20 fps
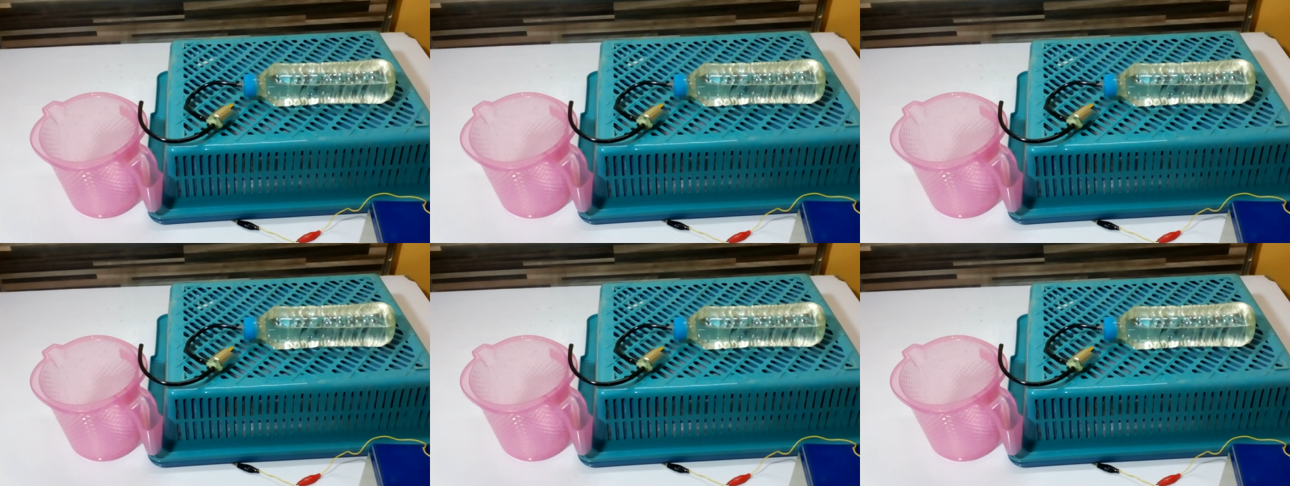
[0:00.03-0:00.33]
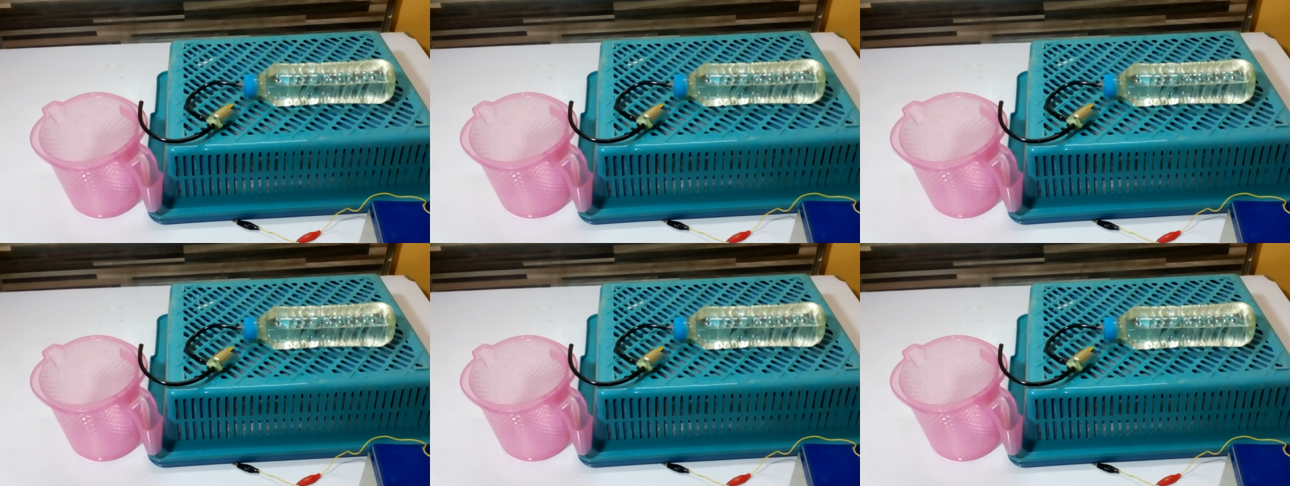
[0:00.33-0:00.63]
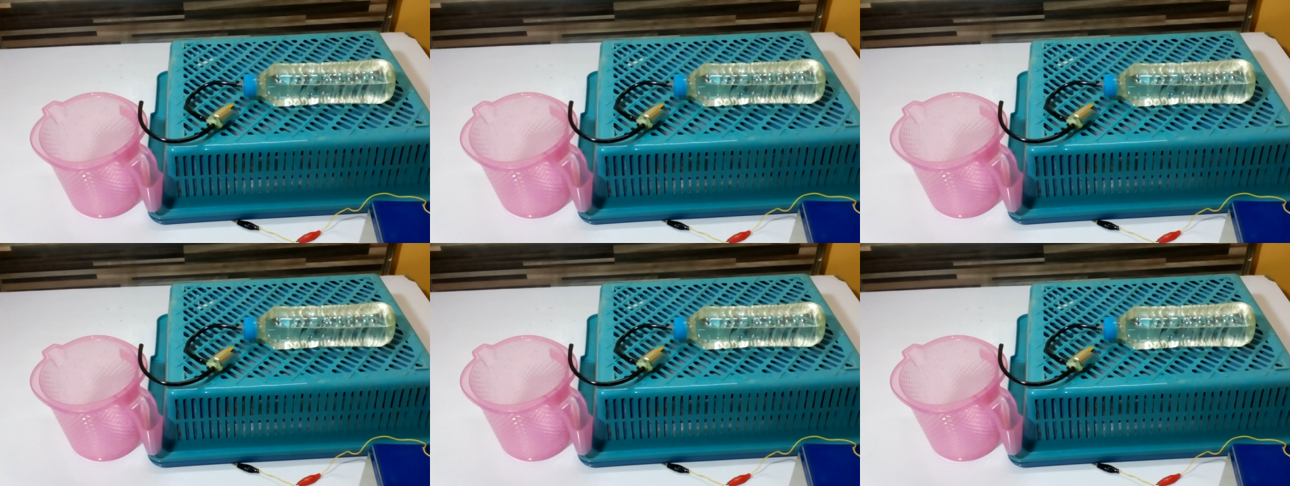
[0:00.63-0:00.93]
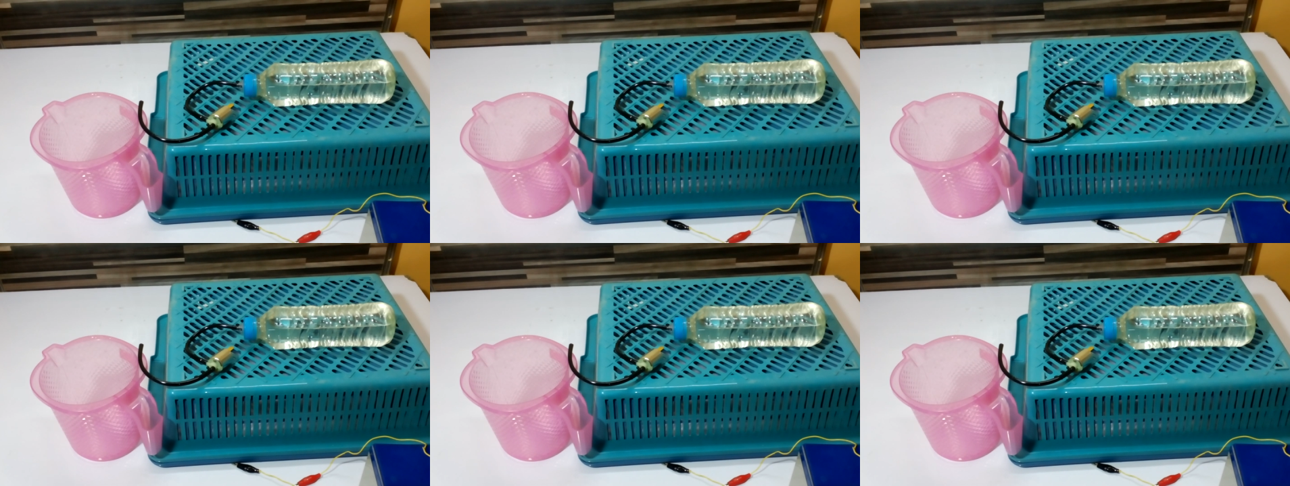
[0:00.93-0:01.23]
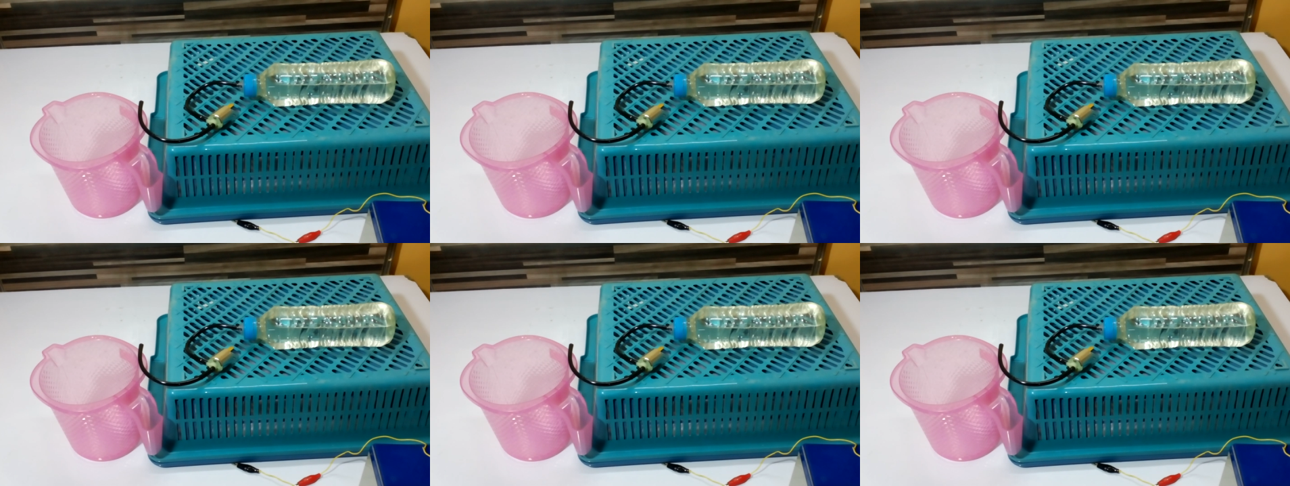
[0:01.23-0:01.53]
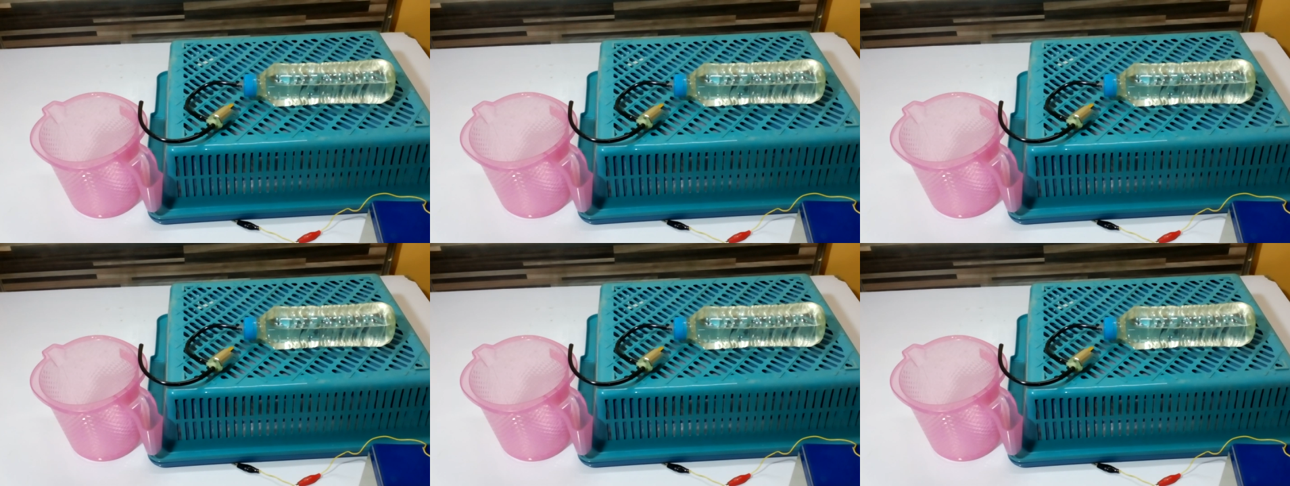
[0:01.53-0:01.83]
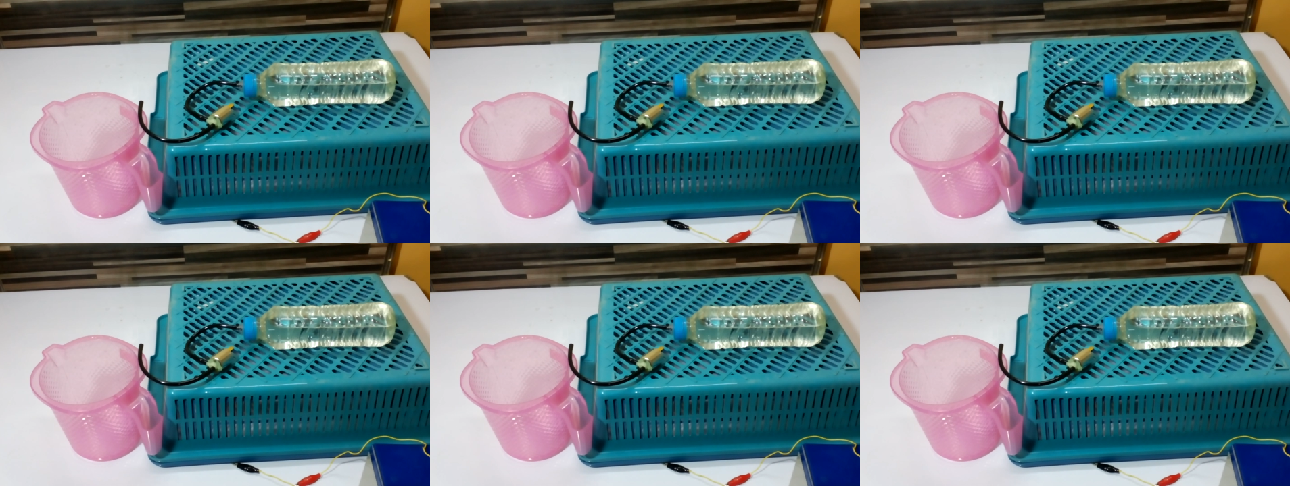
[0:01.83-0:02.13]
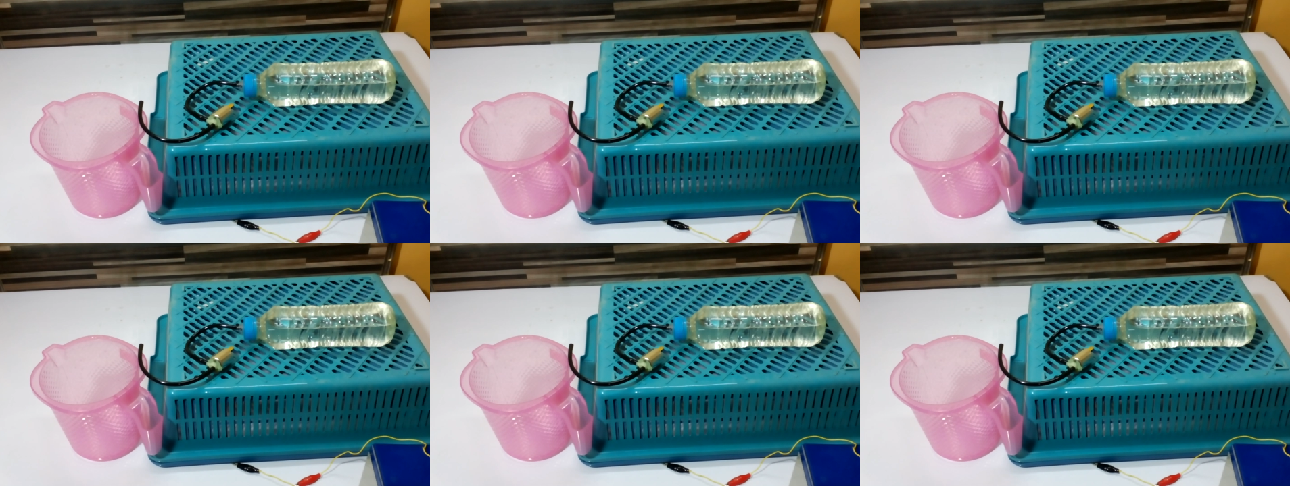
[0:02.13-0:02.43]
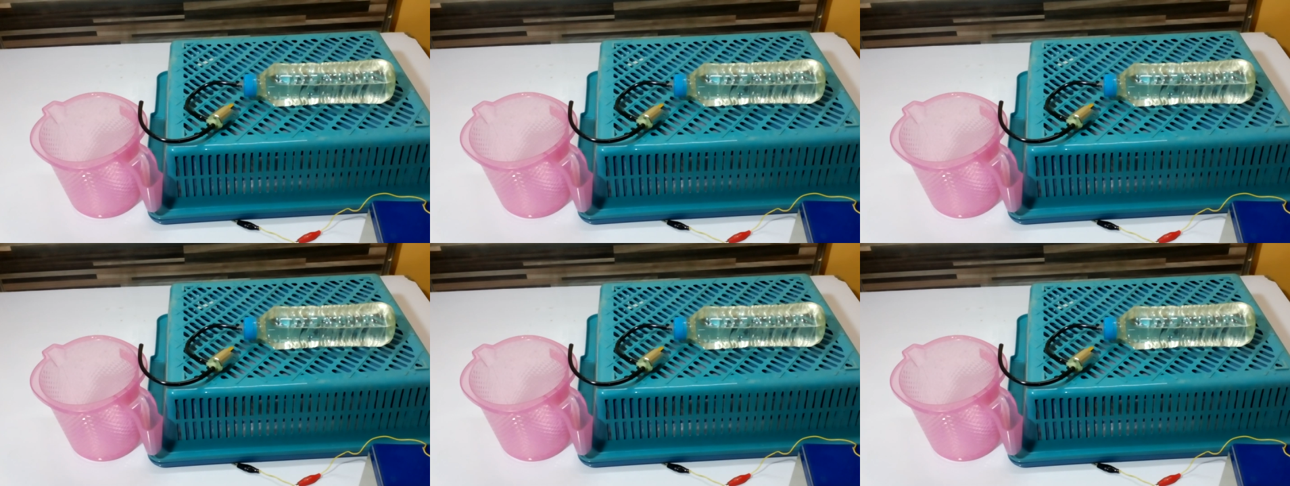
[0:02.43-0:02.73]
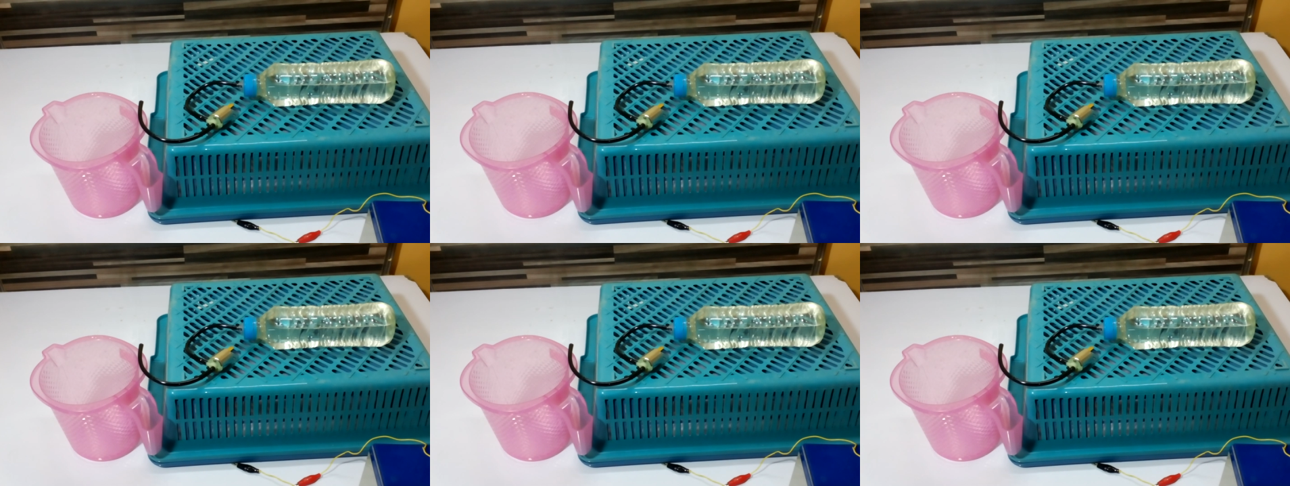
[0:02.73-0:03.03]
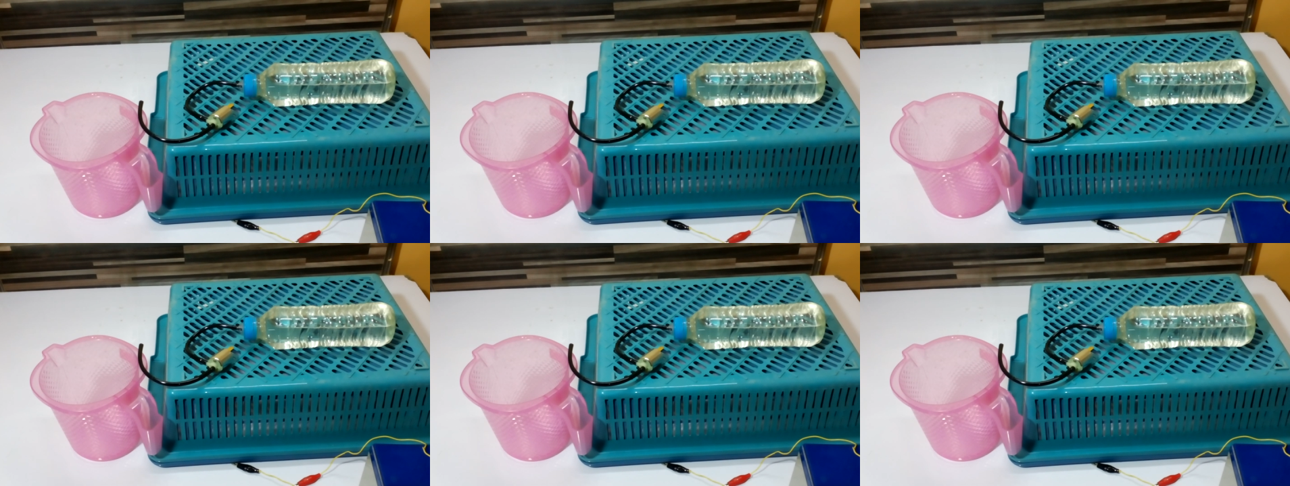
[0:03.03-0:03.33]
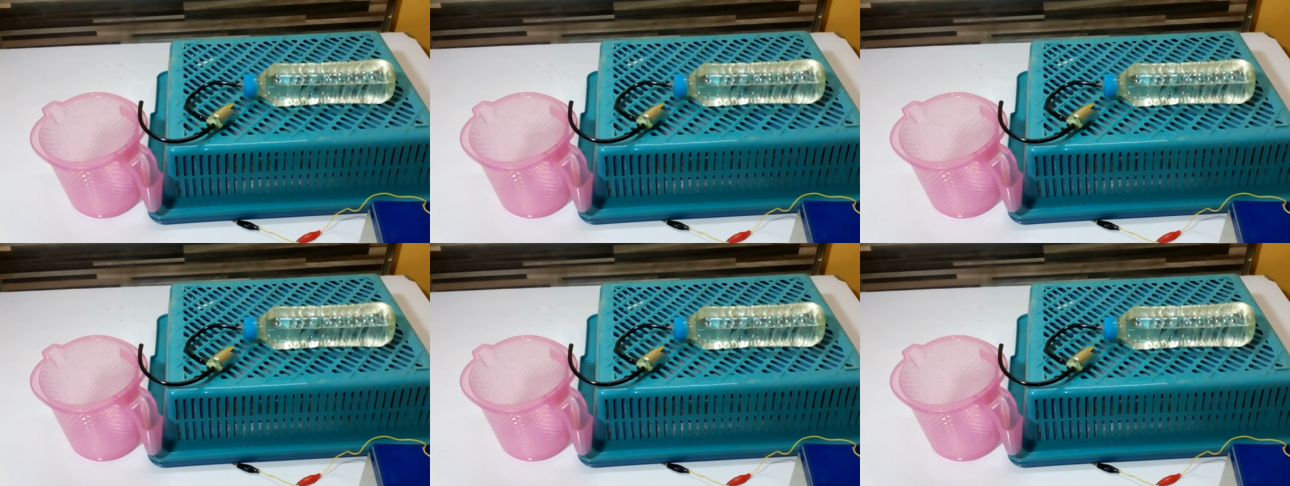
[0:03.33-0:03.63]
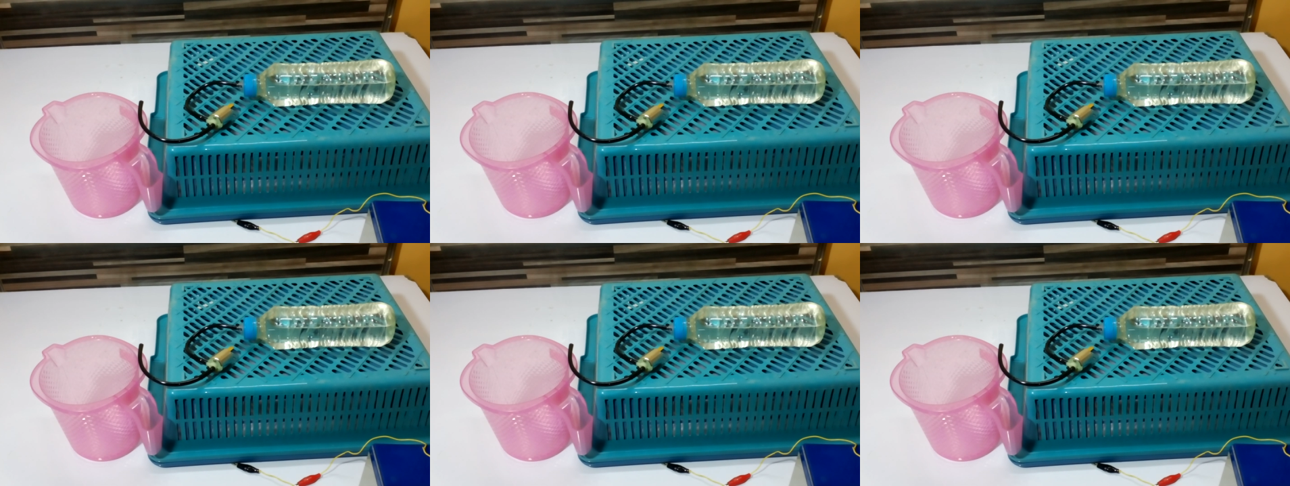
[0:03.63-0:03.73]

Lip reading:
No face is visible, so there are no lips to read.